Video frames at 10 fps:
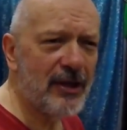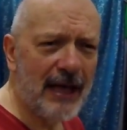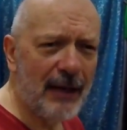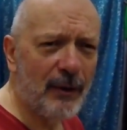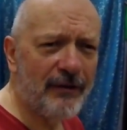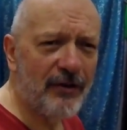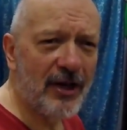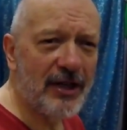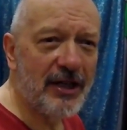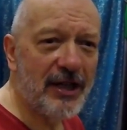However,
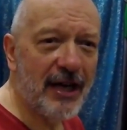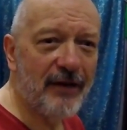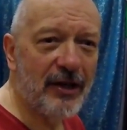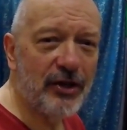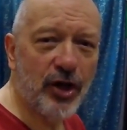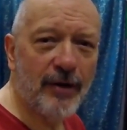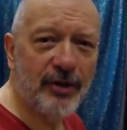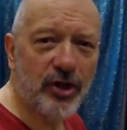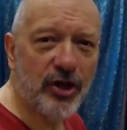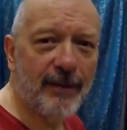I did have a
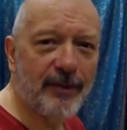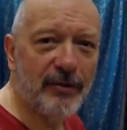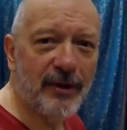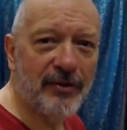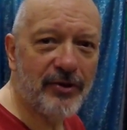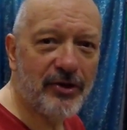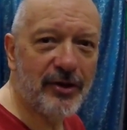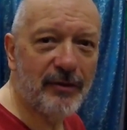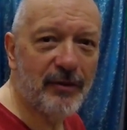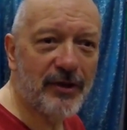German Shepherd once
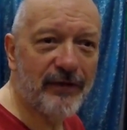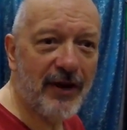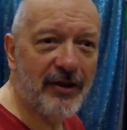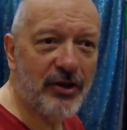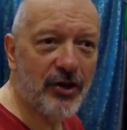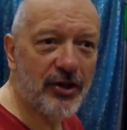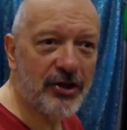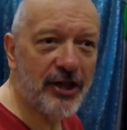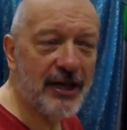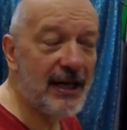that was very
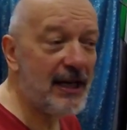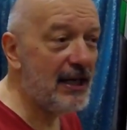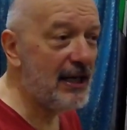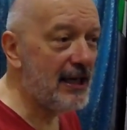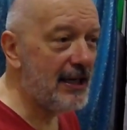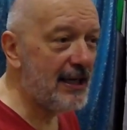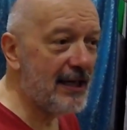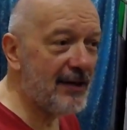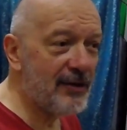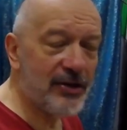trusting.
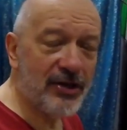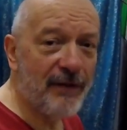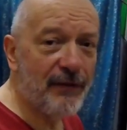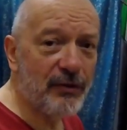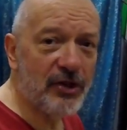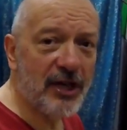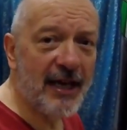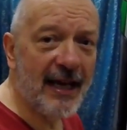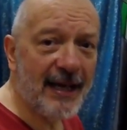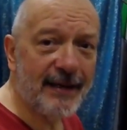Now, Sniffles the
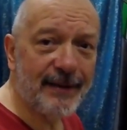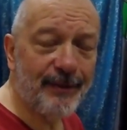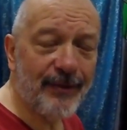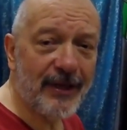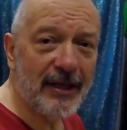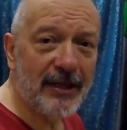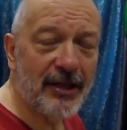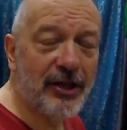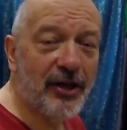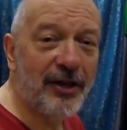cat
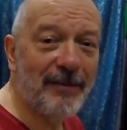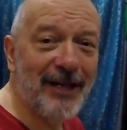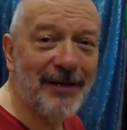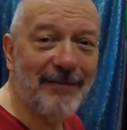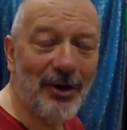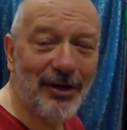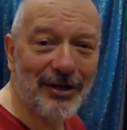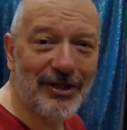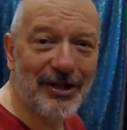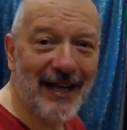is going to be the
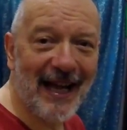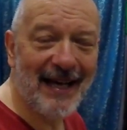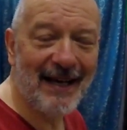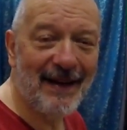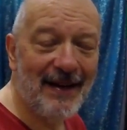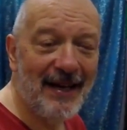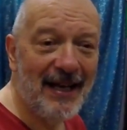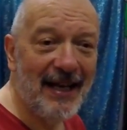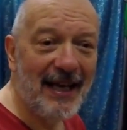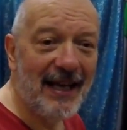model today,
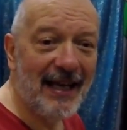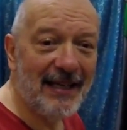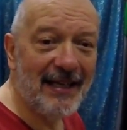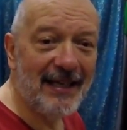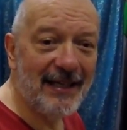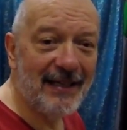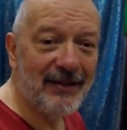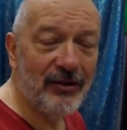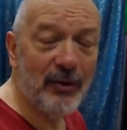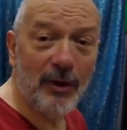and
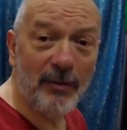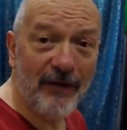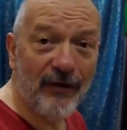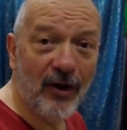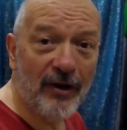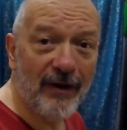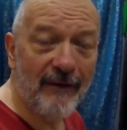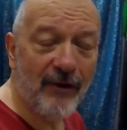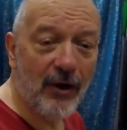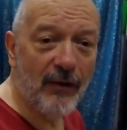there will be fire
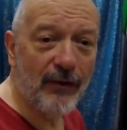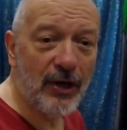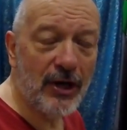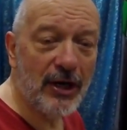involved.